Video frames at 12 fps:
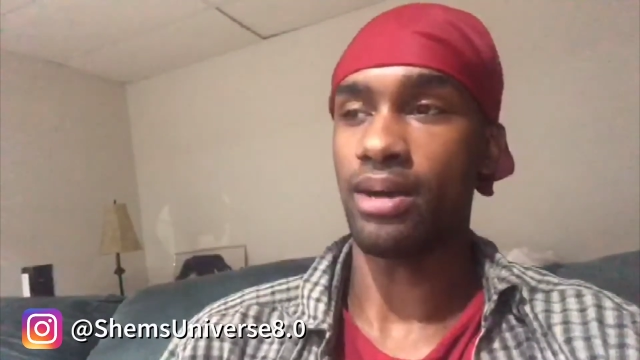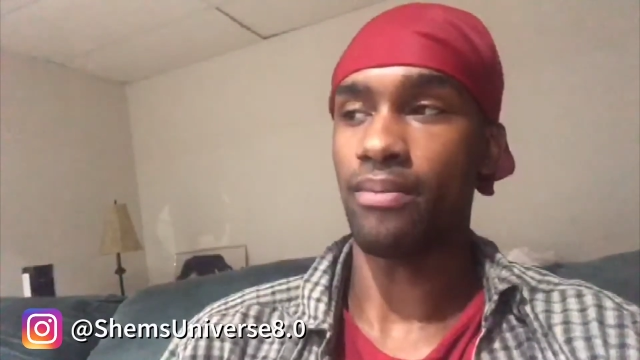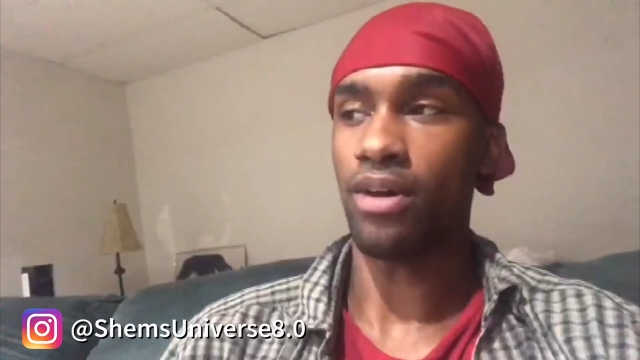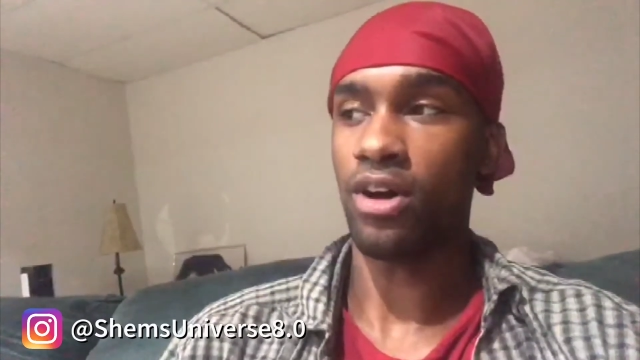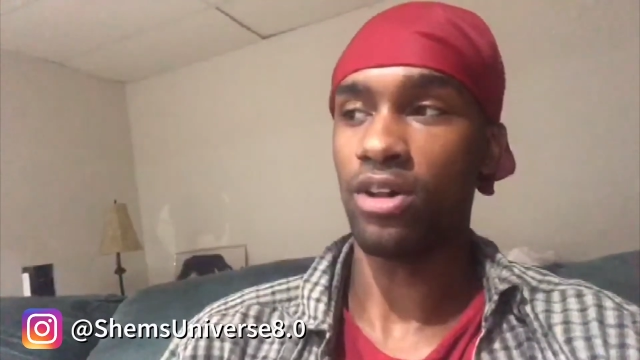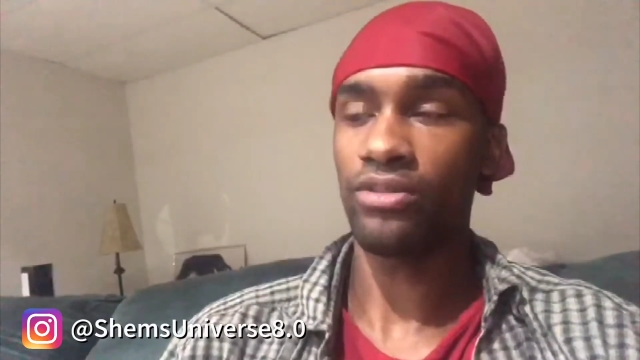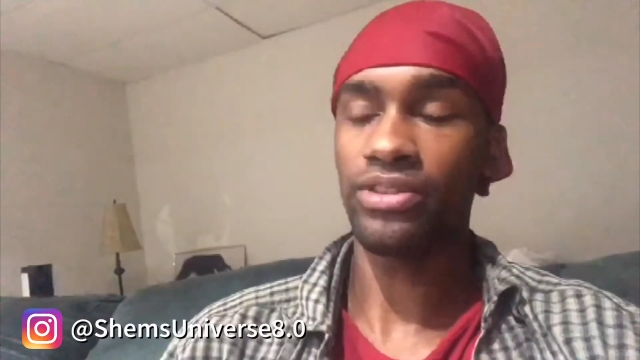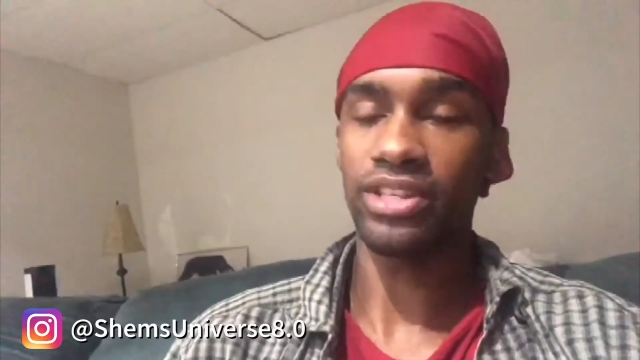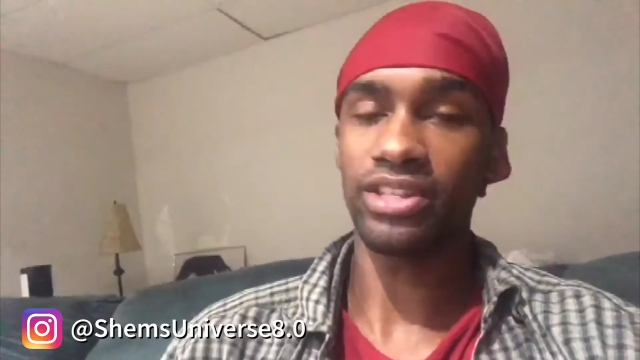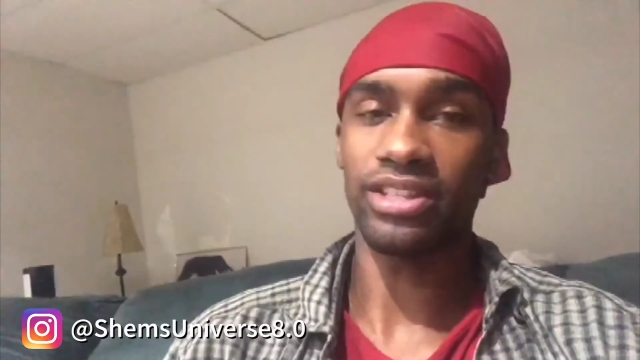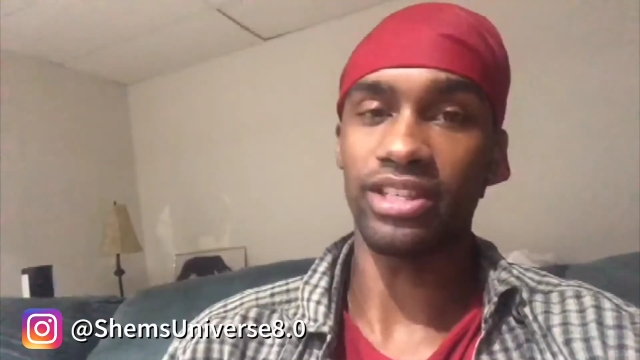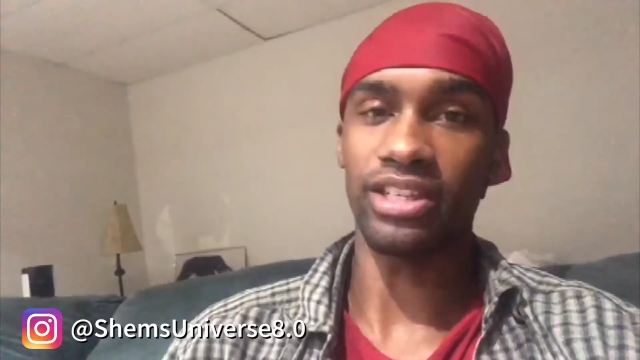all of
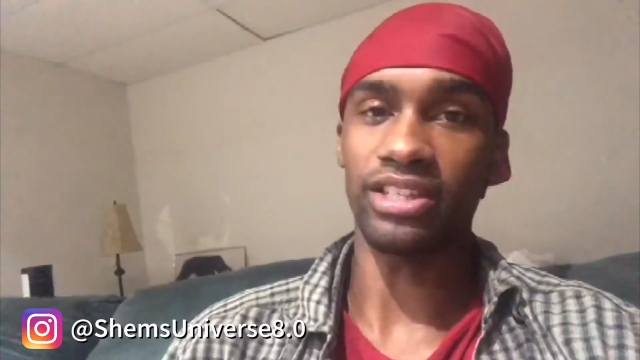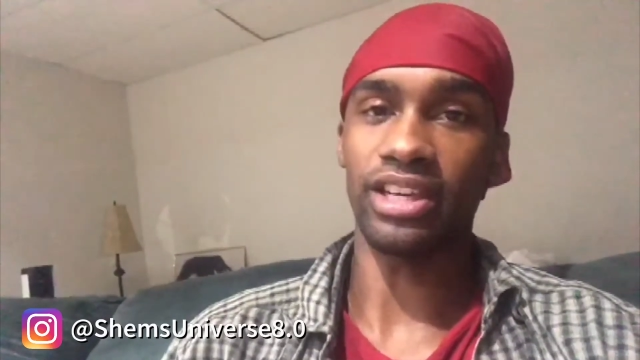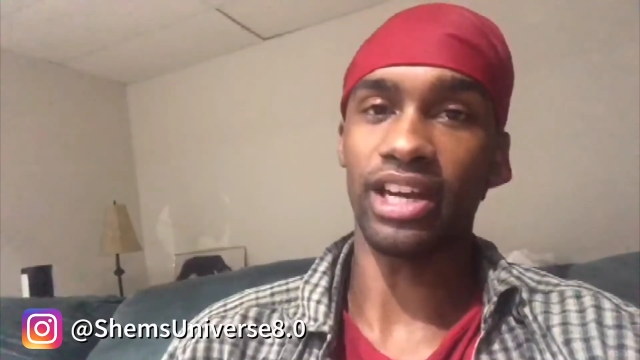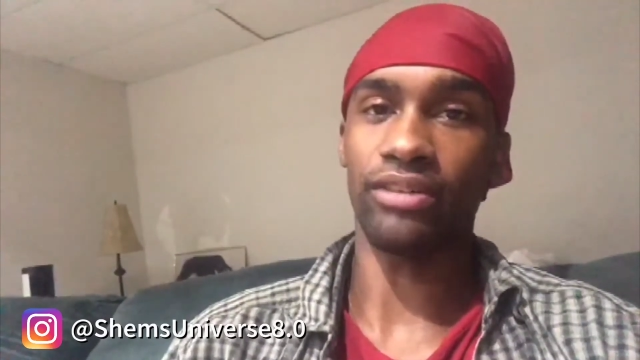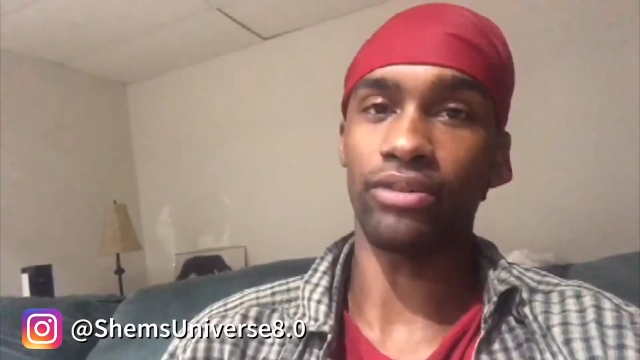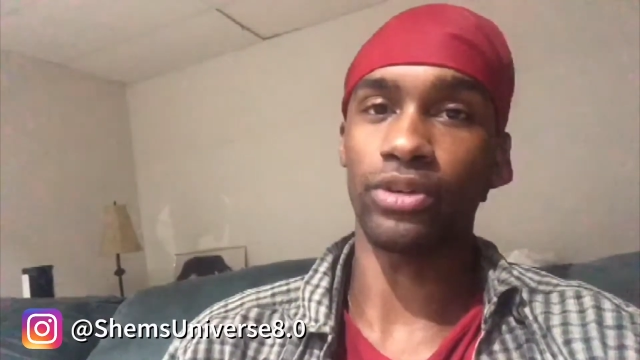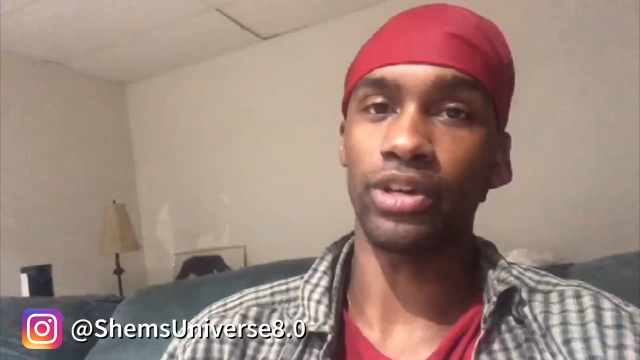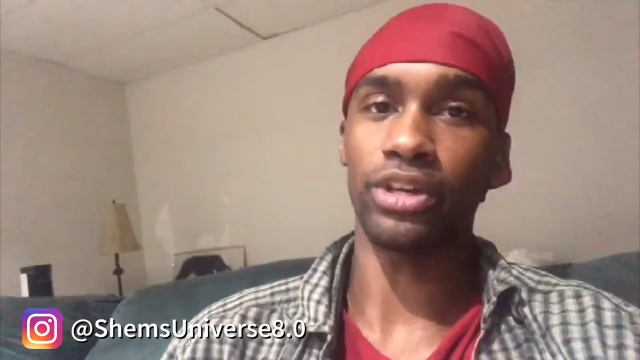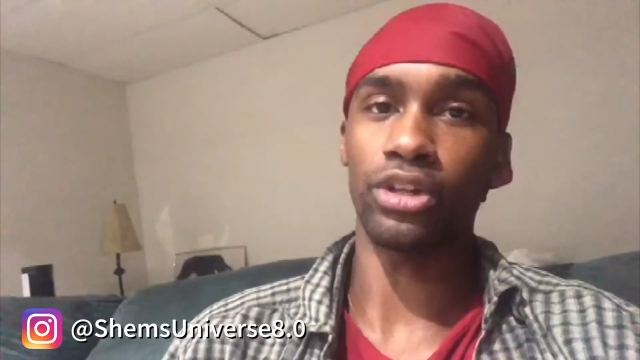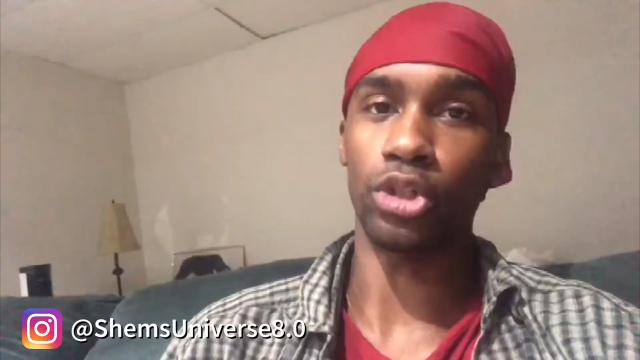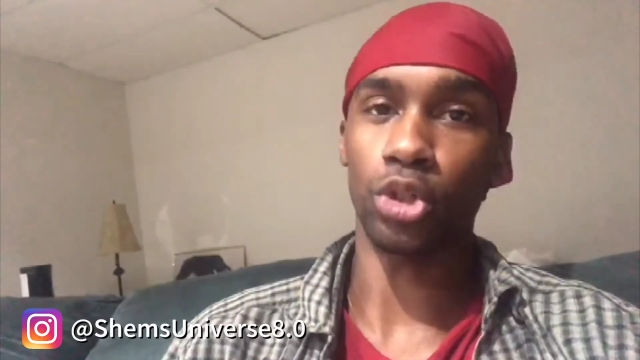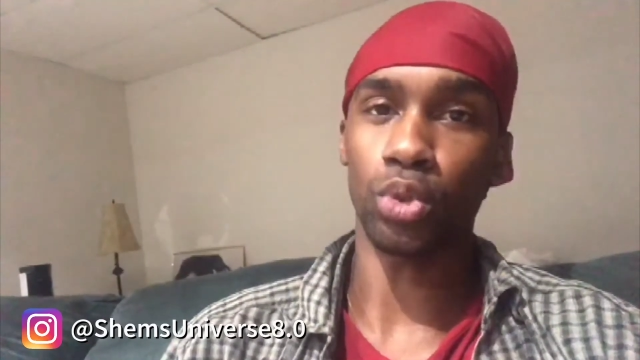these things they have great
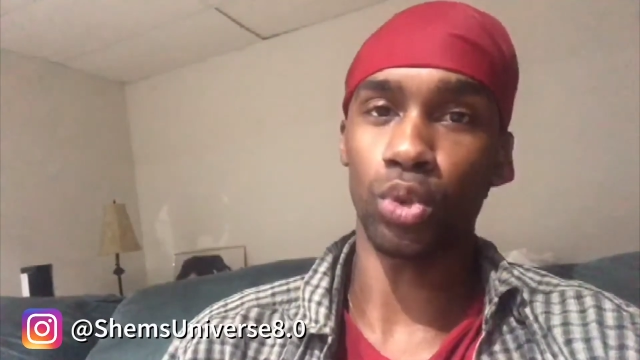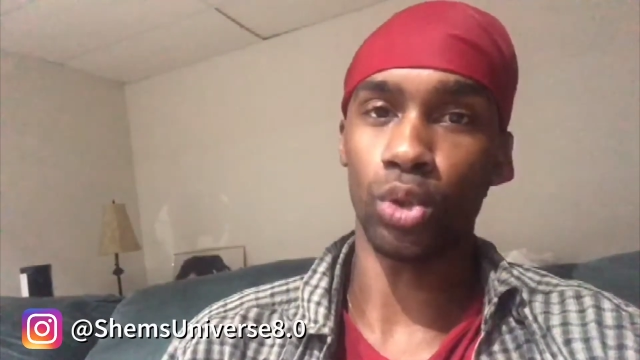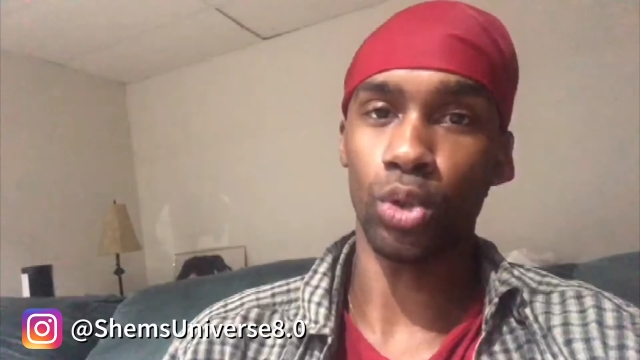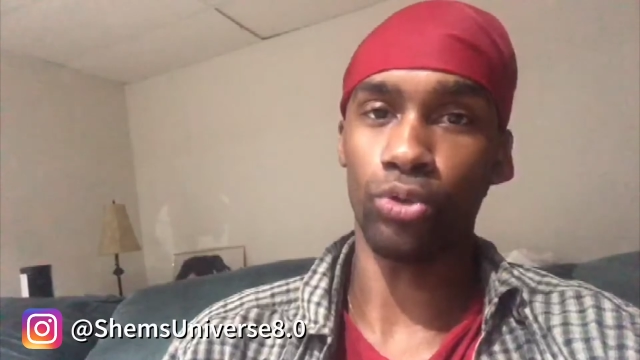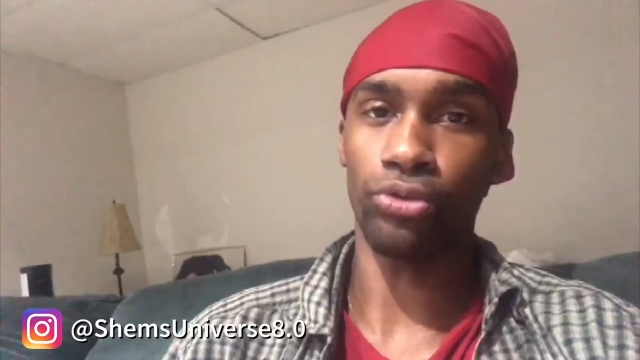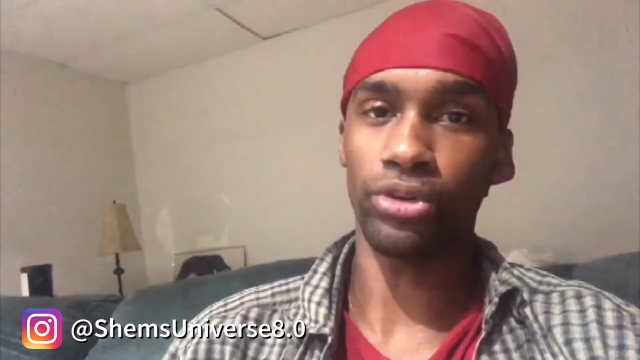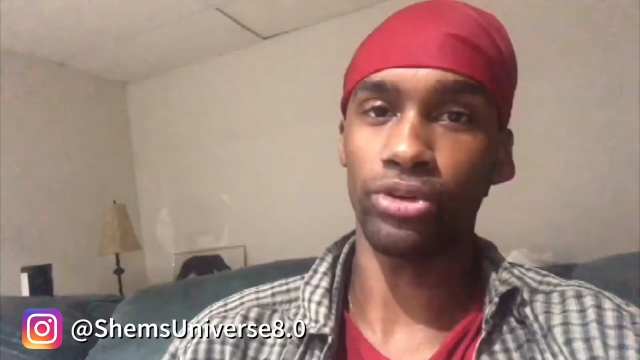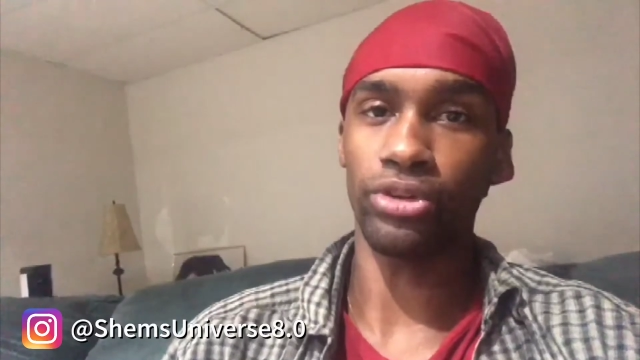control over.